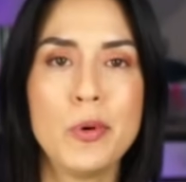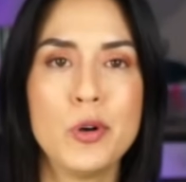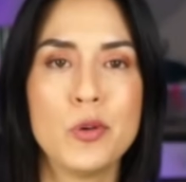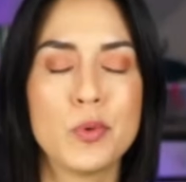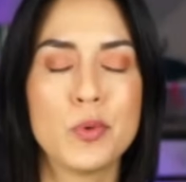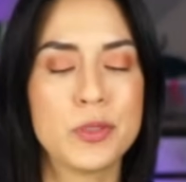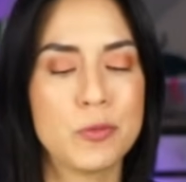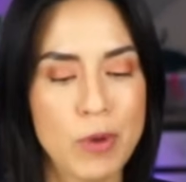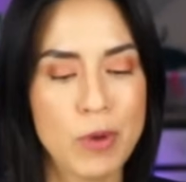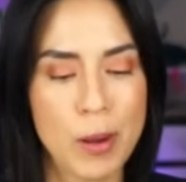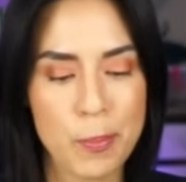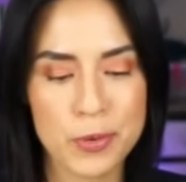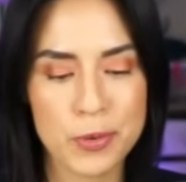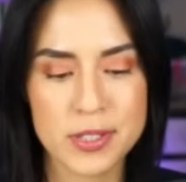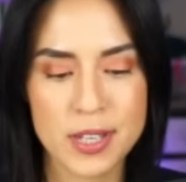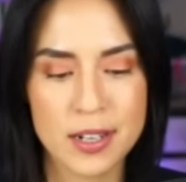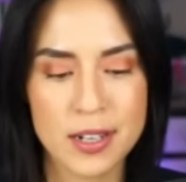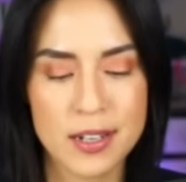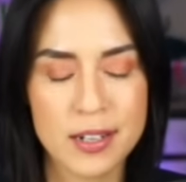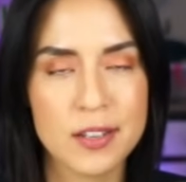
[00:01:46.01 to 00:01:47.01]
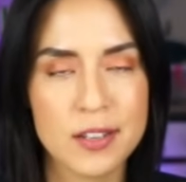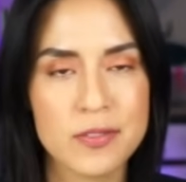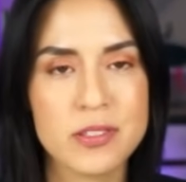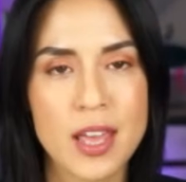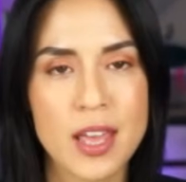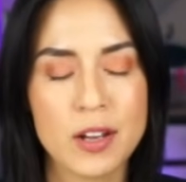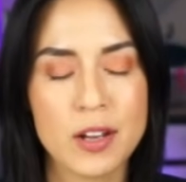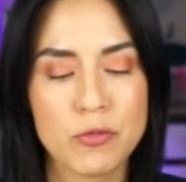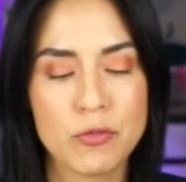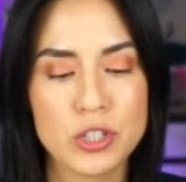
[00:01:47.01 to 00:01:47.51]
with representatives
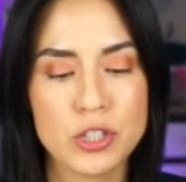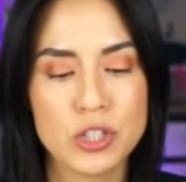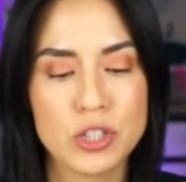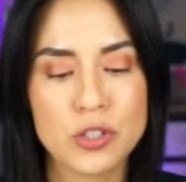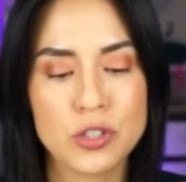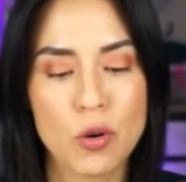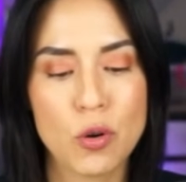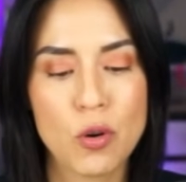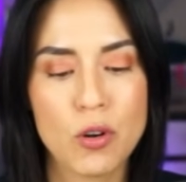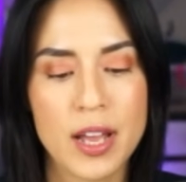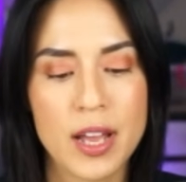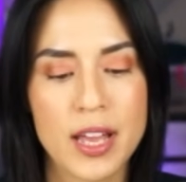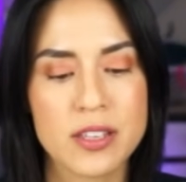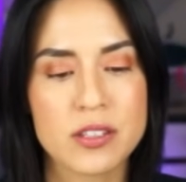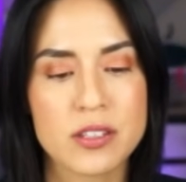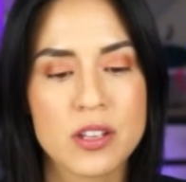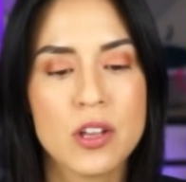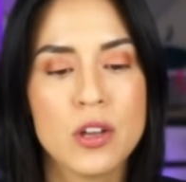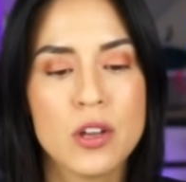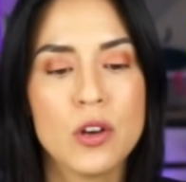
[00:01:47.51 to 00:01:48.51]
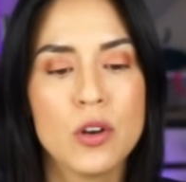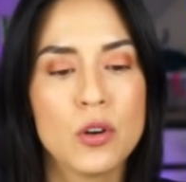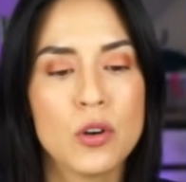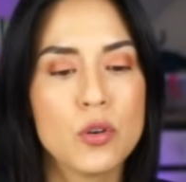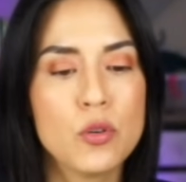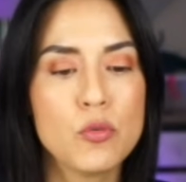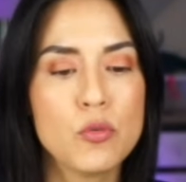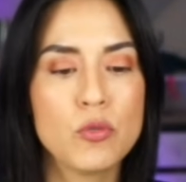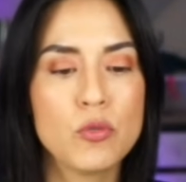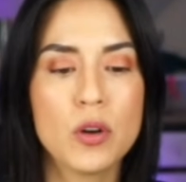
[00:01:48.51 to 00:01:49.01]
like Ritchie Torres,
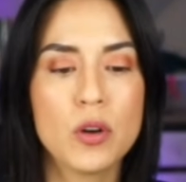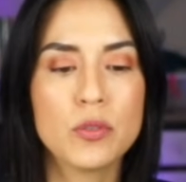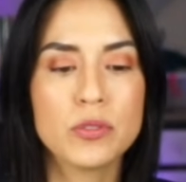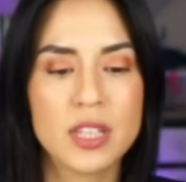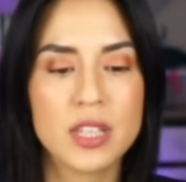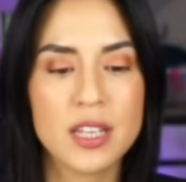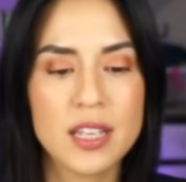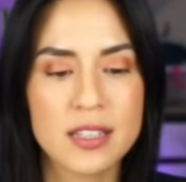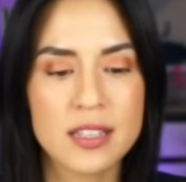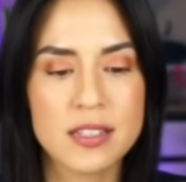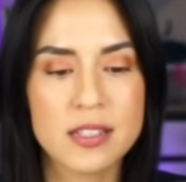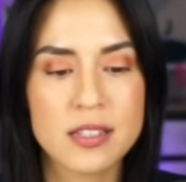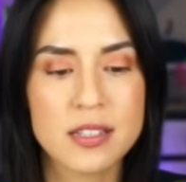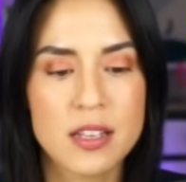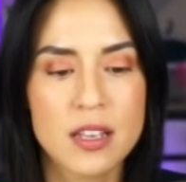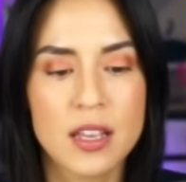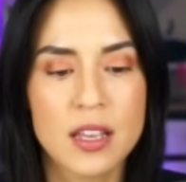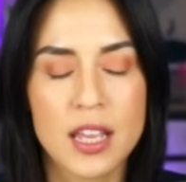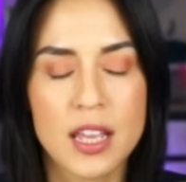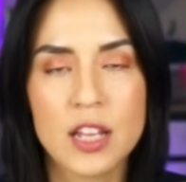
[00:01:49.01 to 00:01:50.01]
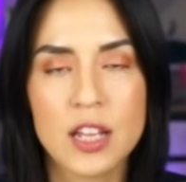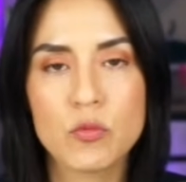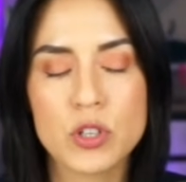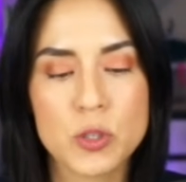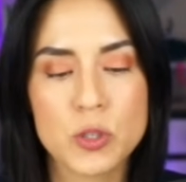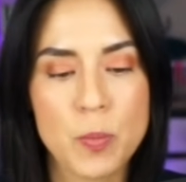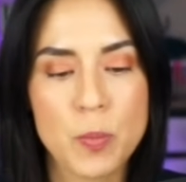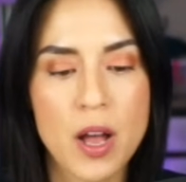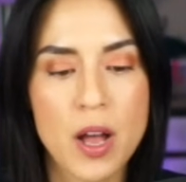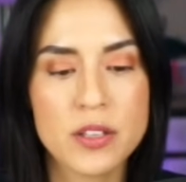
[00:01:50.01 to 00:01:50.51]
who wrote this in
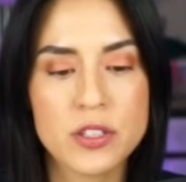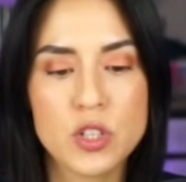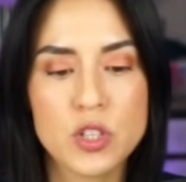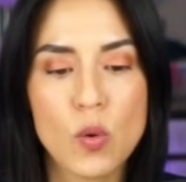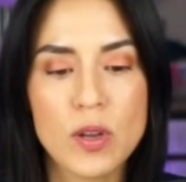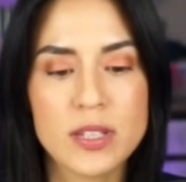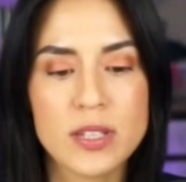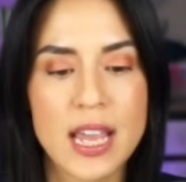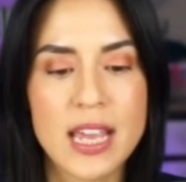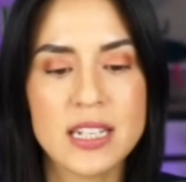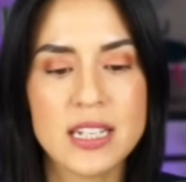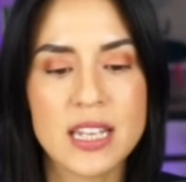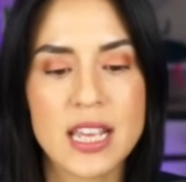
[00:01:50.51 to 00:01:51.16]
response: "US aid to